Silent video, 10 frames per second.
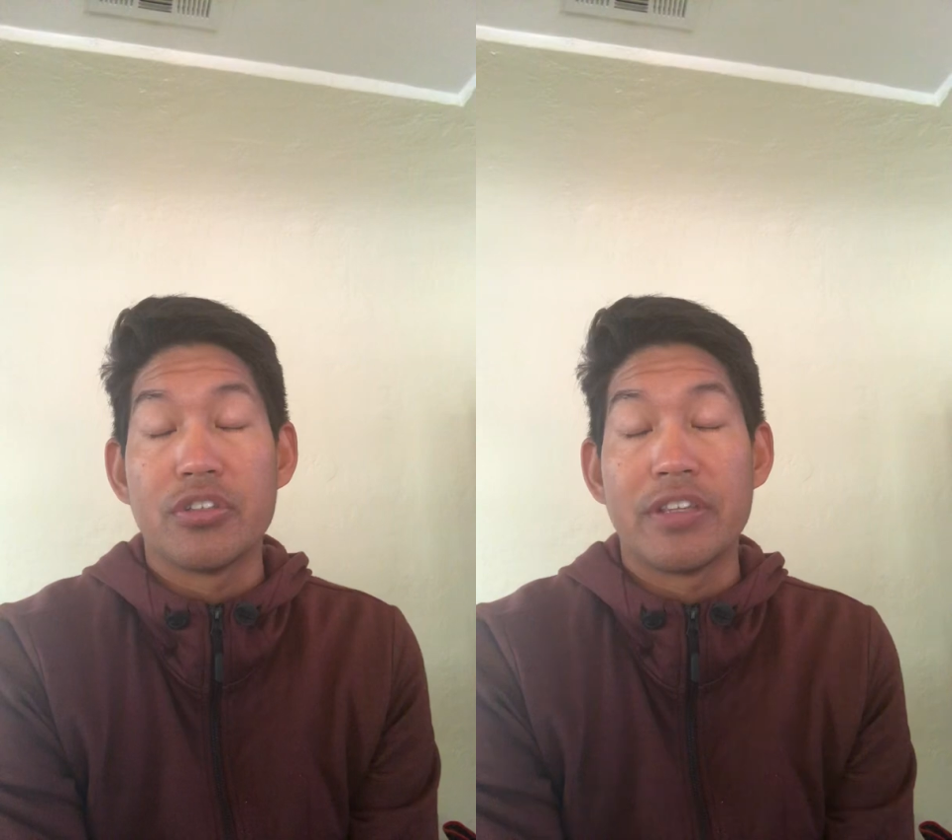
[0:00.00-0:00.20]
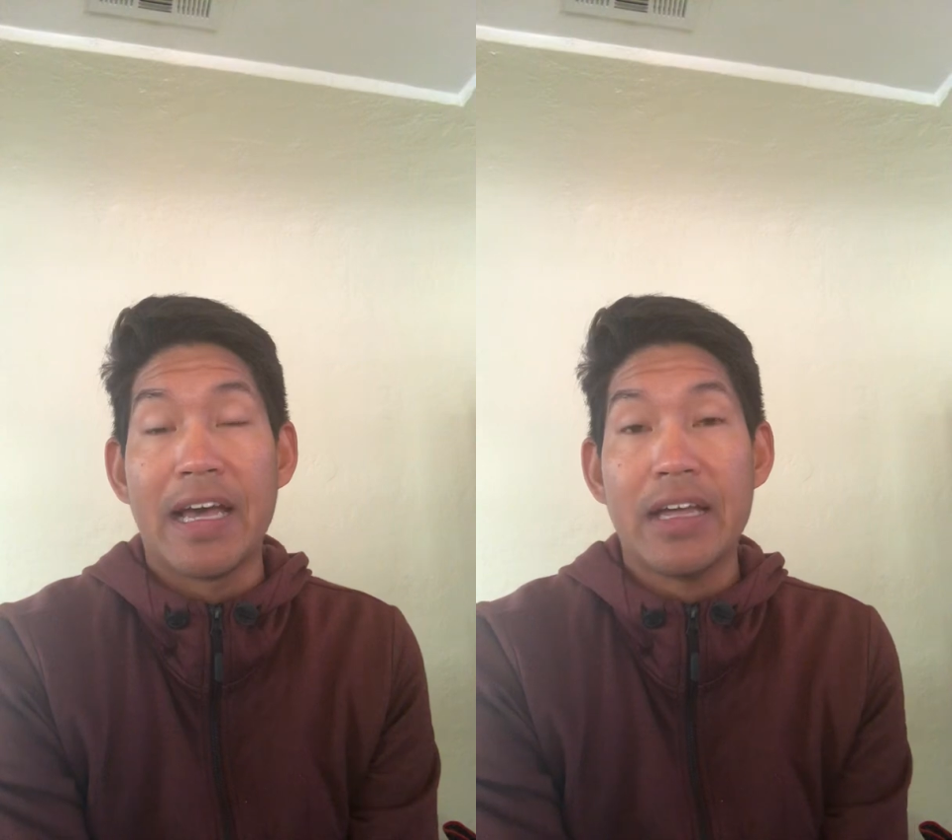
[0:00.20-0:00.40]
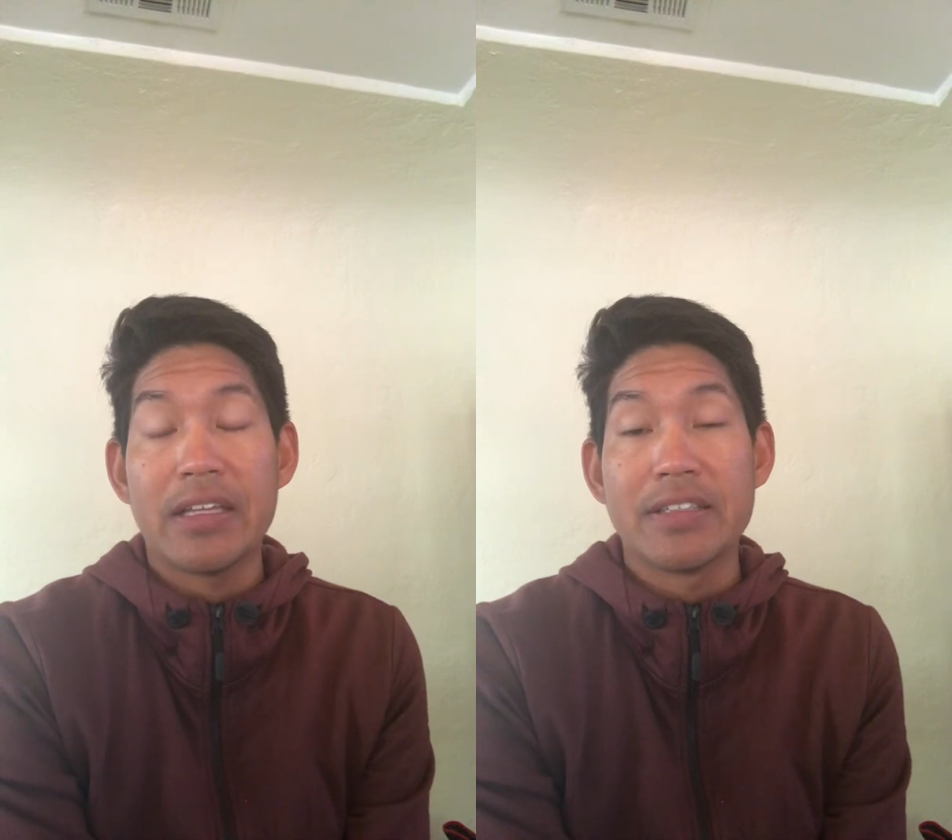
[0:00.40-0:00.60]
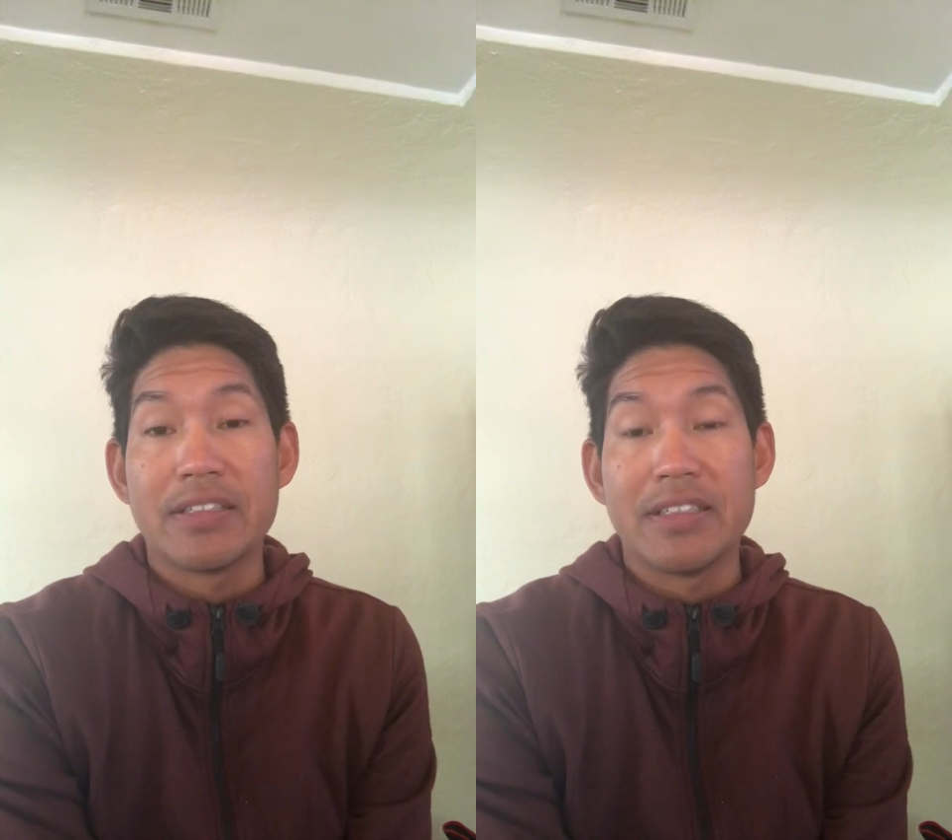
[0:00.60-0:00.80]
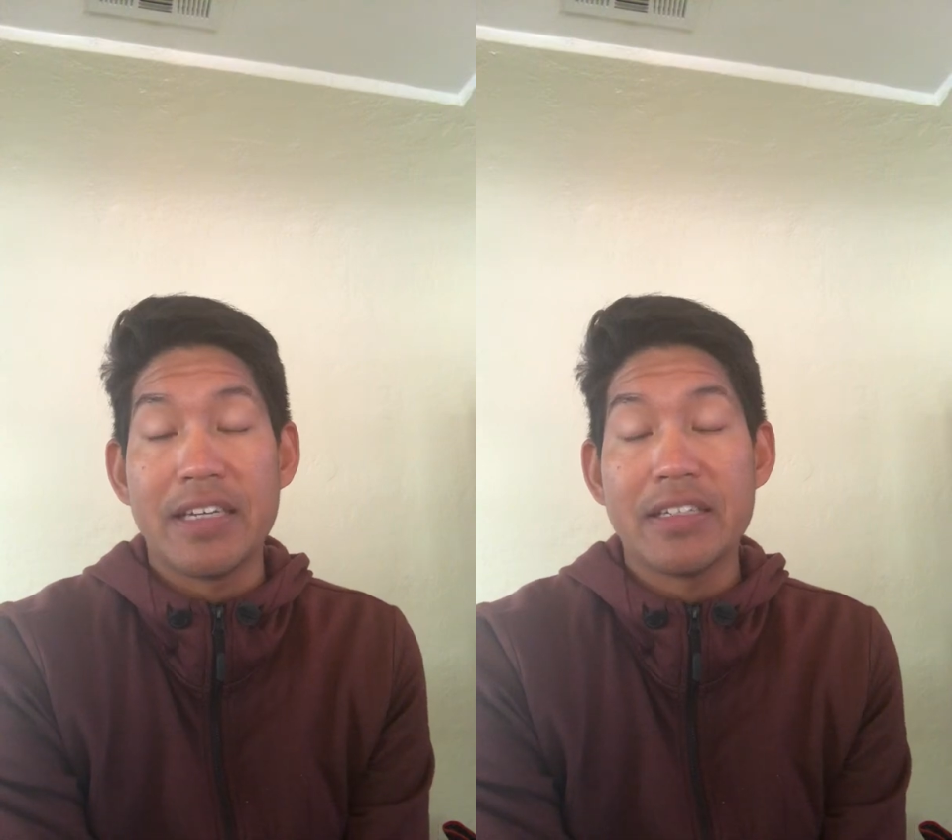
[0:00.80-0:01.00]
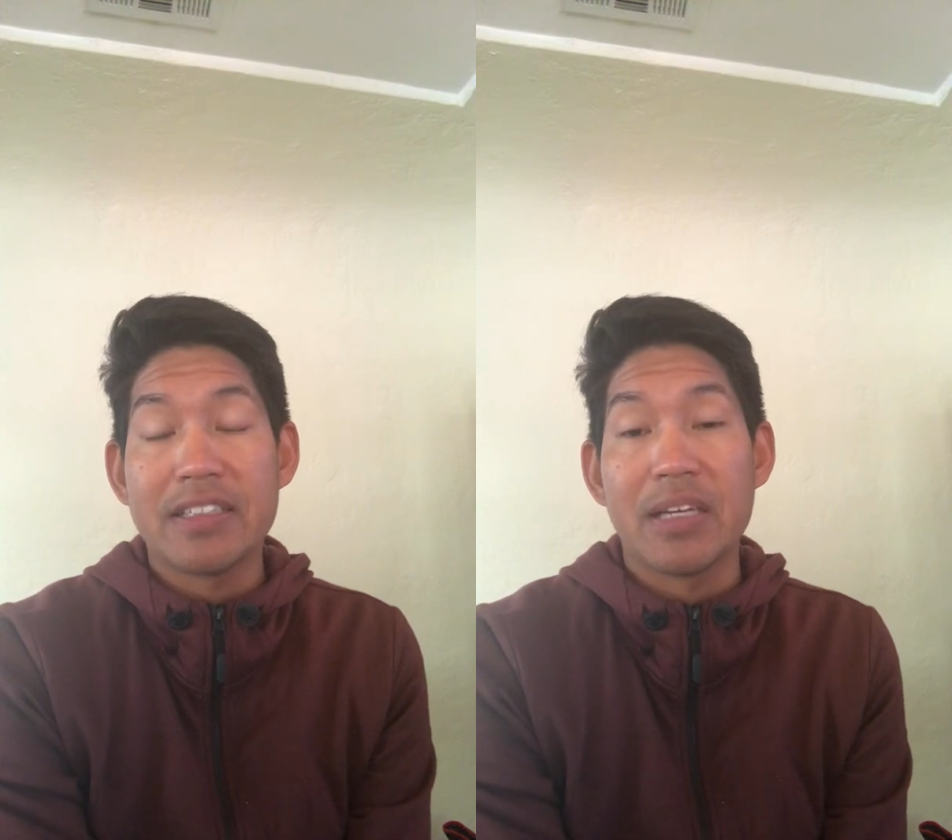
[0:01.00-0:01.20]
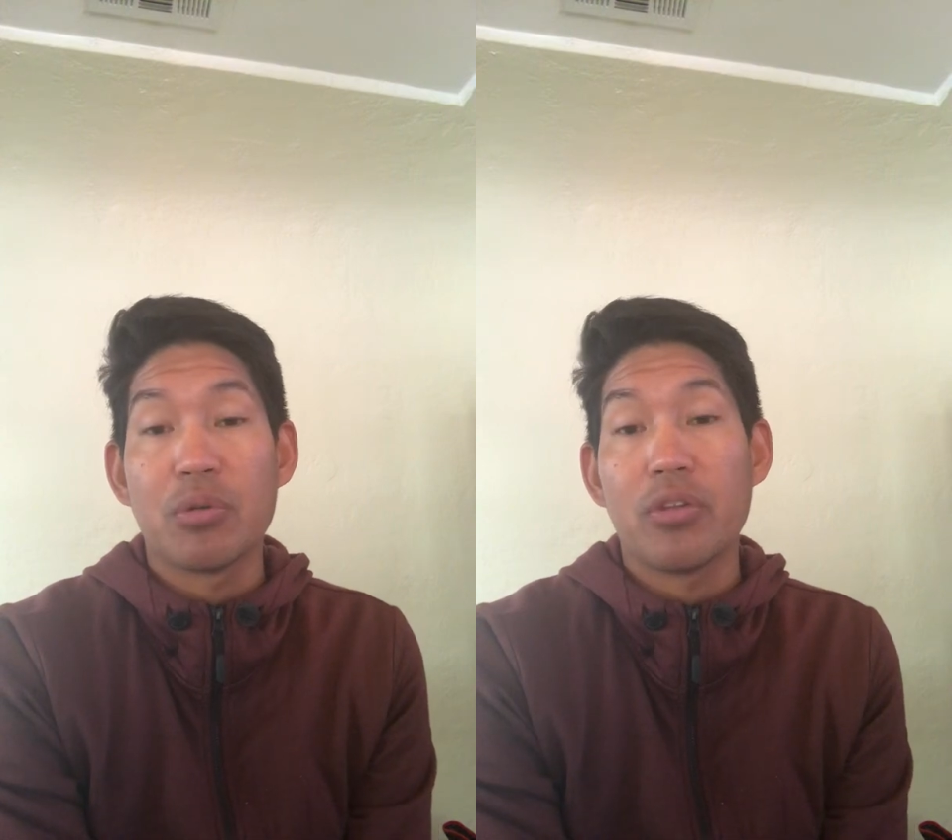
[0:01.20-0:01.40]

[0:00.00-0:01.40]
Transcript: that is the data table,